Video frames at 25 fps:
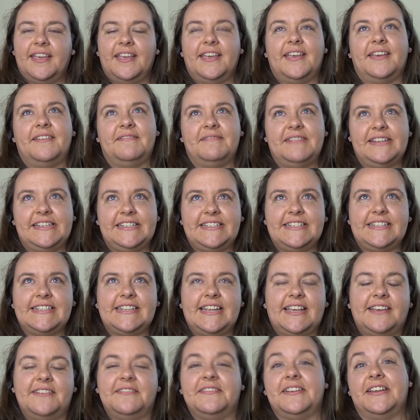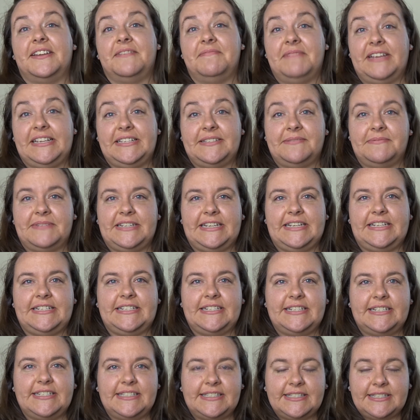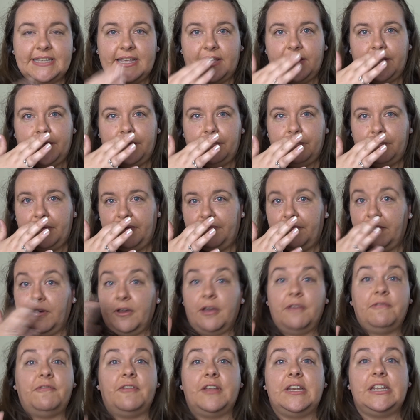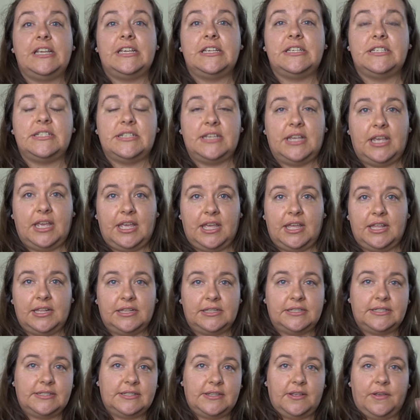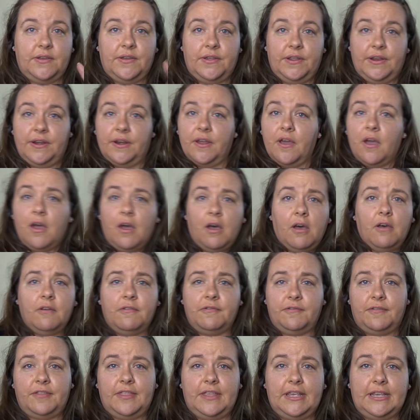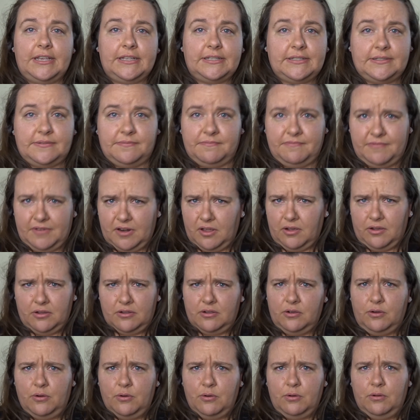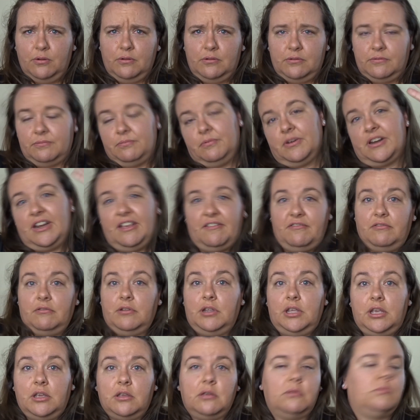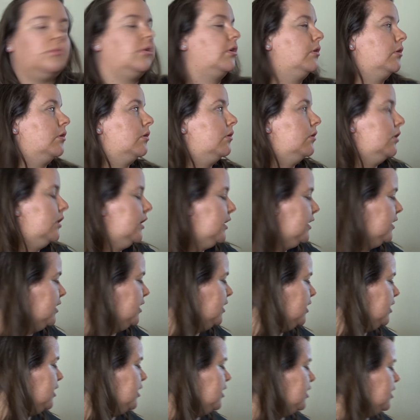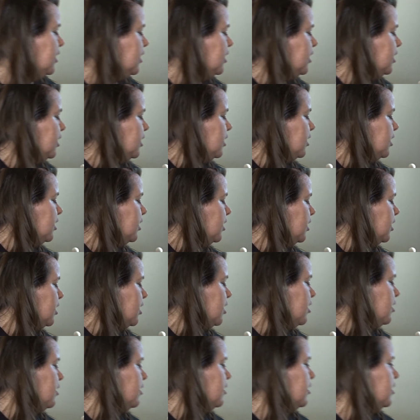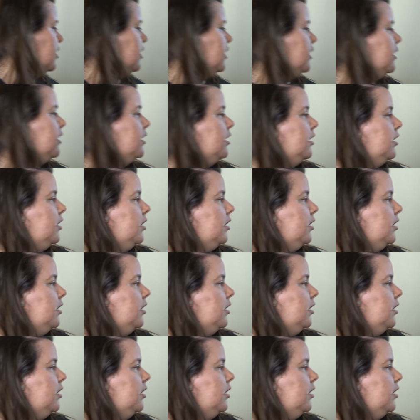I mentioned that I'm going to make some t-shirts, so before I finish and sign off this vlog haul, whatever you want to call it, I